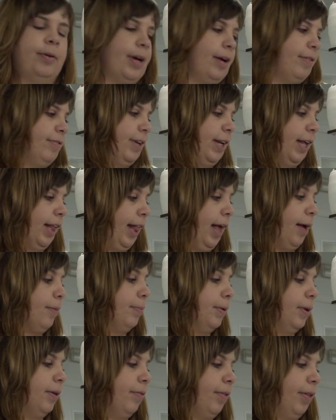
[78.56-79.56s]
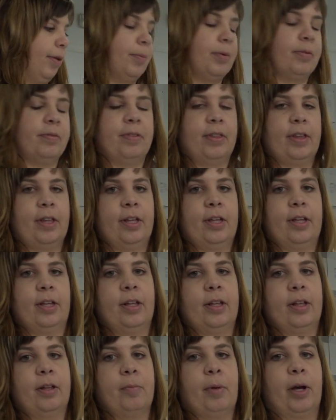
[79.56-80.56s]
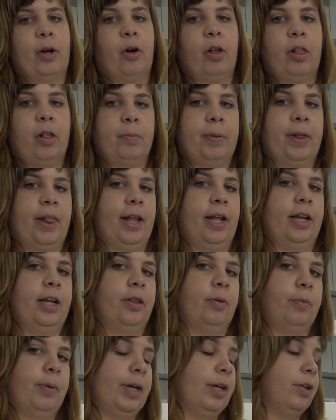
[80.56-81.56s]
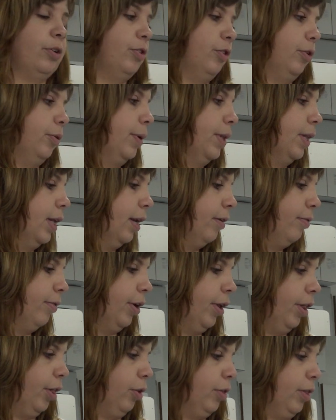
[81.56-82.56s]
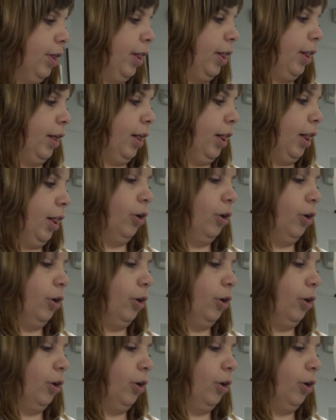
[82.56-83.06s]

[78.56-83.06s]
we have an example of some of the microscopy staining that we can do in the liver. So this is